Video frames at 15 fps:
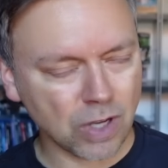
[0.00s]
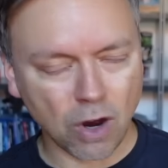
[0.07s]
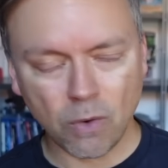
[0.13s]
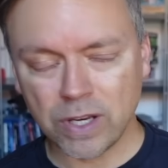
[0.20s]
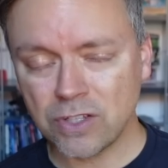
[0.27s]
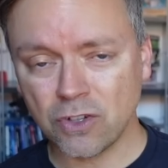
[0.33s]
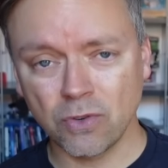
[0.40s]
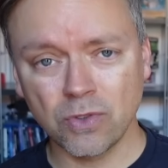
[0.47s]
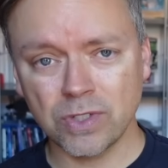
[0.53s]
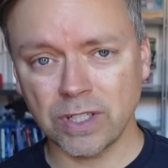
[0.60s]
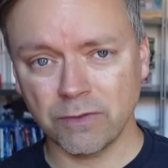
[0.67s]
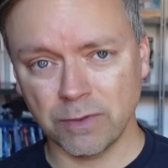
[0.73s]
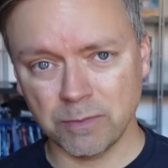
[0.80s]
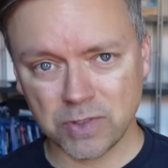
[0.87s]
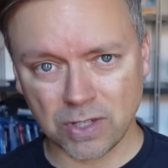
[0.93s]
always
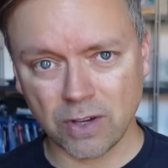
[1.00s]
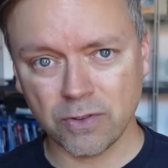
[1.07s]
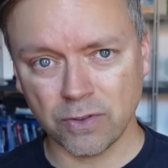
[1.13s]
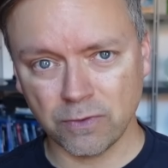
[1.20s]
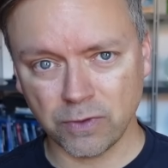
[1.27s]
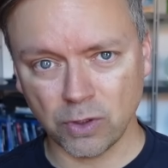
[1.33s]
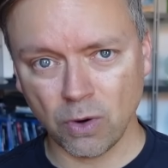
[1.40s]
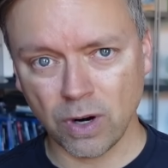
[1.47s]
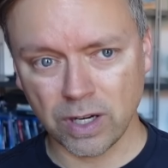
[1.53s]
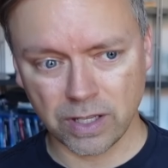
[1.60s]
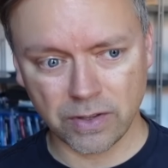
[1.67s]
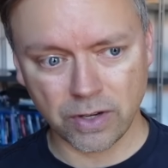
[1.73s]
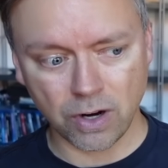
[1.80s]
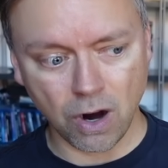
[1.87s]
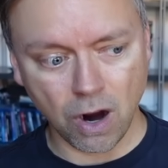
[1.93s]
cruising from Southern Florida,
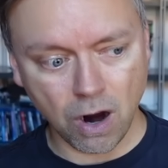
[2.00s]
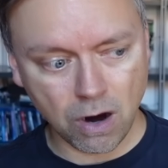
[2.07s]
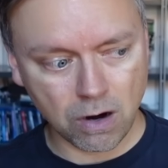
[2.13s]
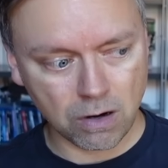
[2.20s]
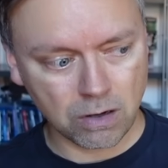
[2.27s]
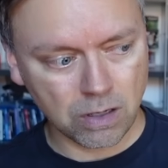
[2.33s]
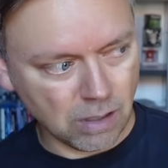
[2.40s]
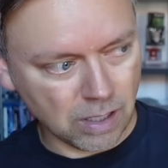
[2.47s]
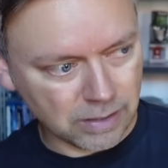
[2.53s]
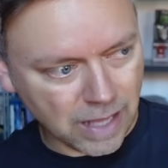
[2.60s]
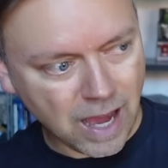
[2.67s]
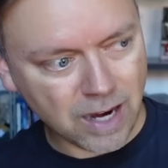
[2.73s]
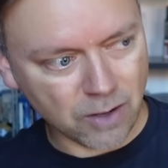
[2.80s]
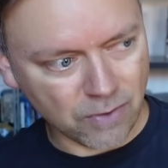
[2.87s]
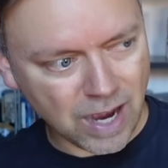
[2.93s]
there are a
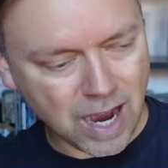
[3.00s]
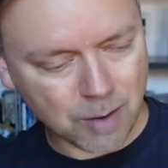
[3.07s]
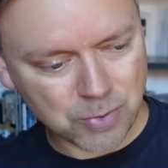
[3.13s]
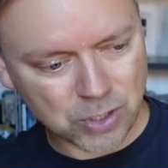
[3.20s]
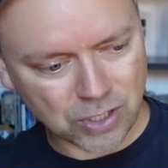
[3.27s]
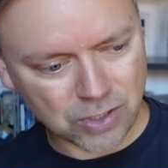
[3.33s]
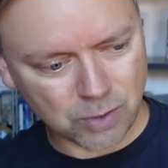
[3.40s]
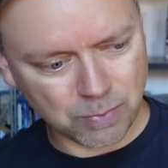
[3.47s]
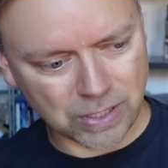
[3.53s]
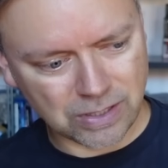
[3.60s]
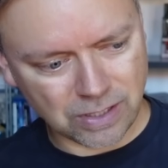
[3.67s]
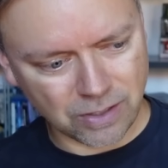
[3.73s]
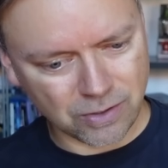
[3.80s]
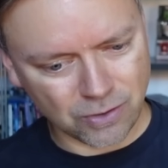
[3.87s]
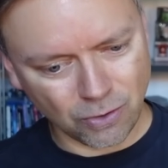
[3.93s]
lot of options, but
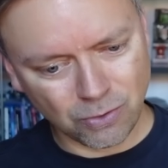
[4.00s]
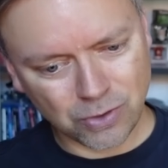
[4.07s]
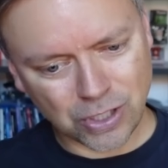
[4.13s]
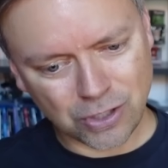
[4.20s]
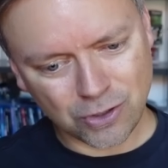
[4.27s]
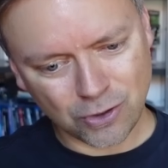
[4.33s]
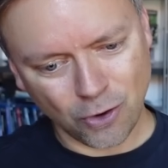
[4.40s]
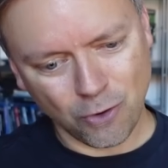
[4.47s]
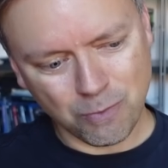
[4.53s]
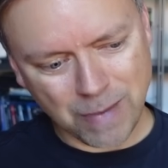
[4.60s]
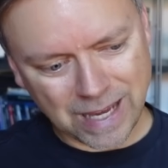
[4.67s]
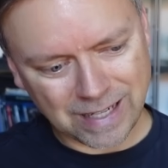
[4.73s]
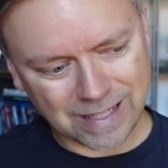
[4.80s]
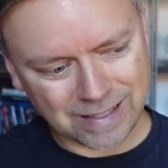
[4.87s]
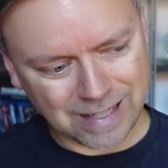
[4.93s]
there's only so
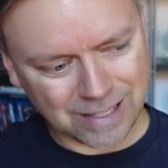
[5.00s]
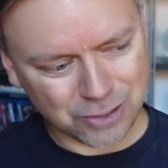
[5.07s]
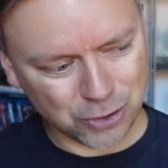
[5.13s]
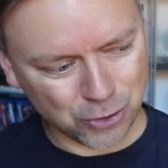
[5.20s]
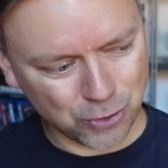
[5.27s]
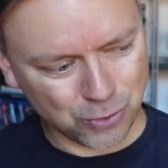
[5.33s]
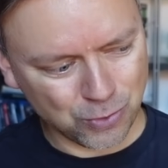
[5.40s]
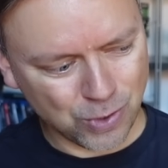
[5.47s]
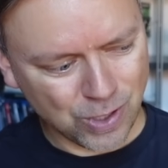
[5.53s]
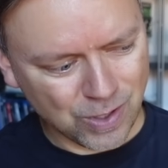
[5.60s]
many that do